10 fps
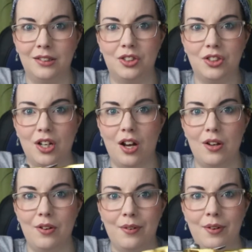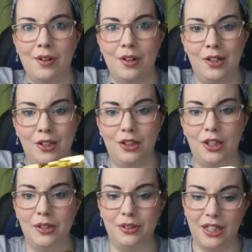So
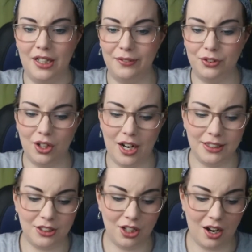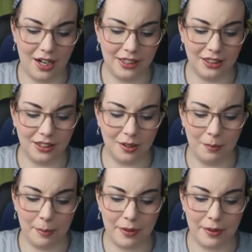loose, and I've tried tightening them,